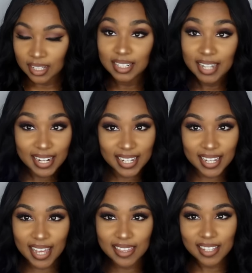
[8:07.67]

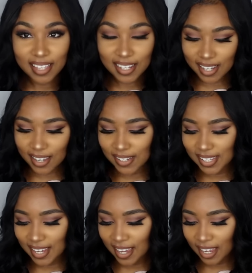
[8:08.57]
I think that's how you
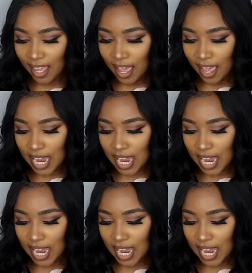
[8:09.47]
say it.